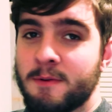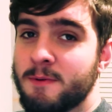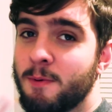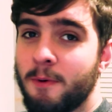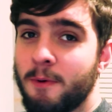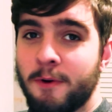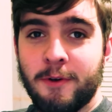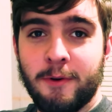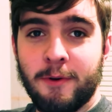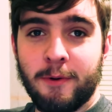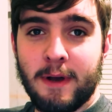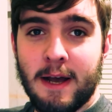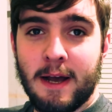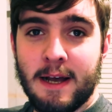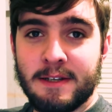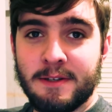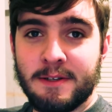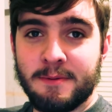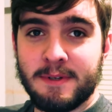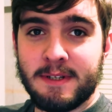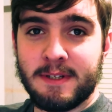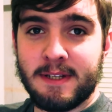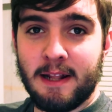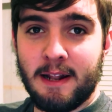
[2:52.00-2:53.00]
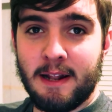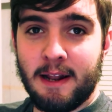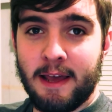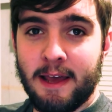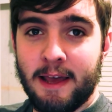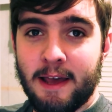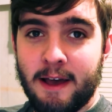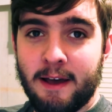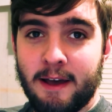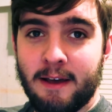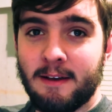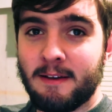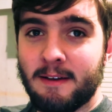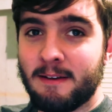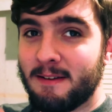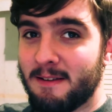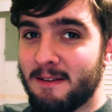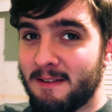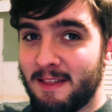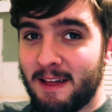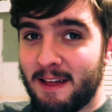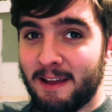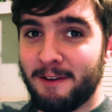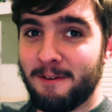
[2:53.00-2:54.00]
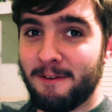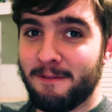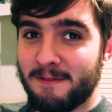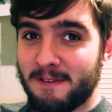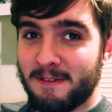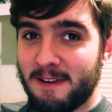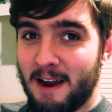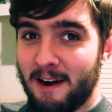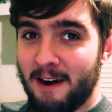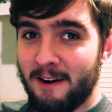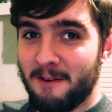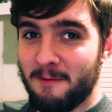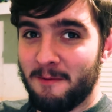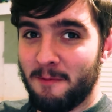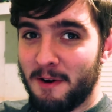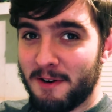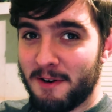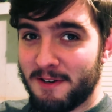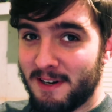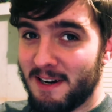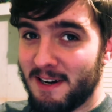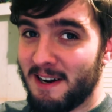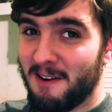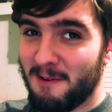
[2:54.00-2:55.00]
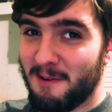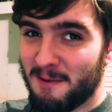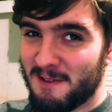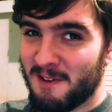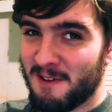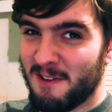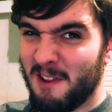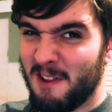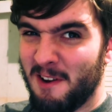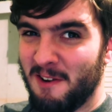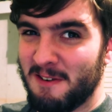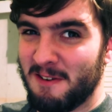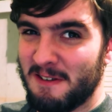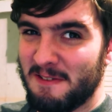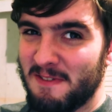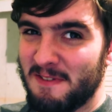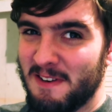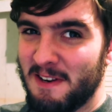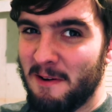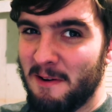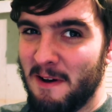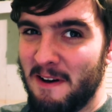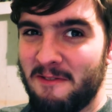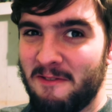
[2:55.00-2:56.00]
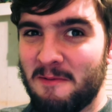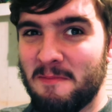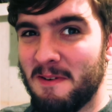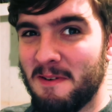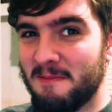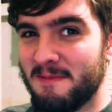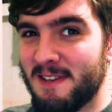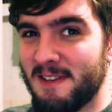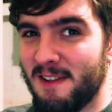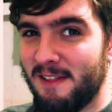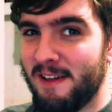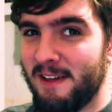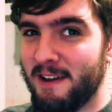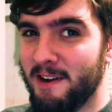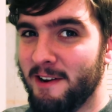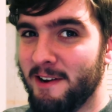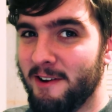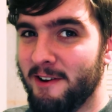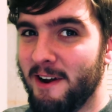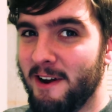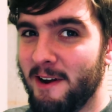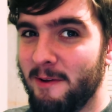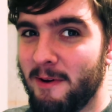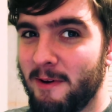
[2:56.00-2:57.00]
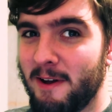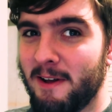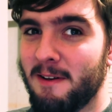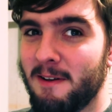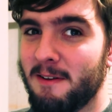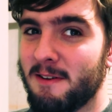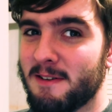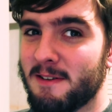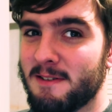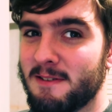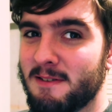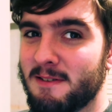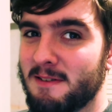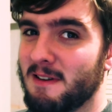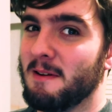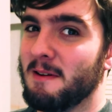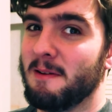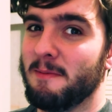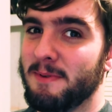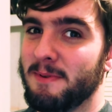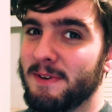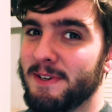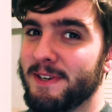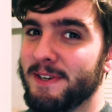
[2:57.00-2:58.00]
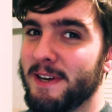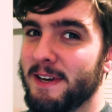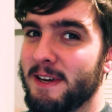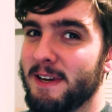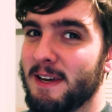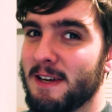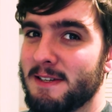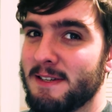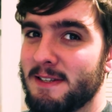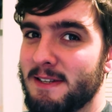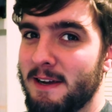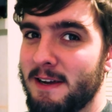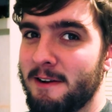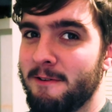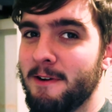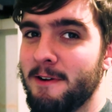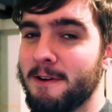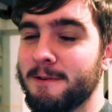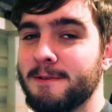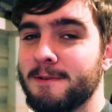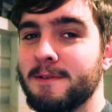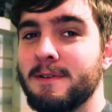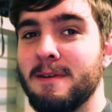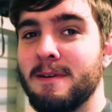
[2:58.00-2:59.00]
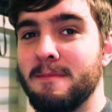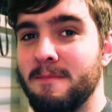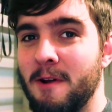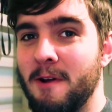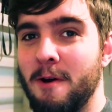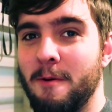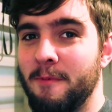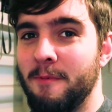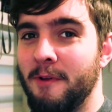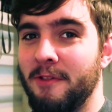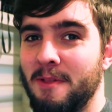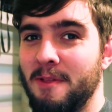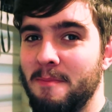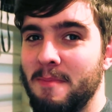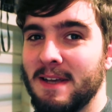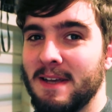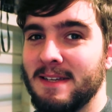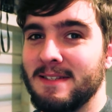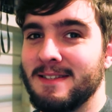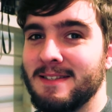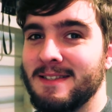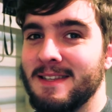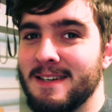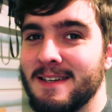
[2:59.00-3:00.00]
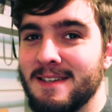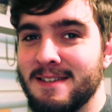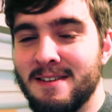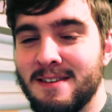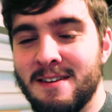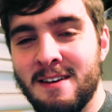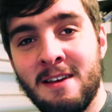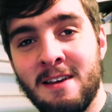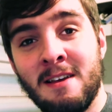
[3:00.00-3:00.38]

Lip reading: to all you guys who are still here, thank you for carrying on watching. I know it's not the longest video ever, but I'm still thanking you anyway, because I appreciate you guys sticking around. No, I'm not the best at this.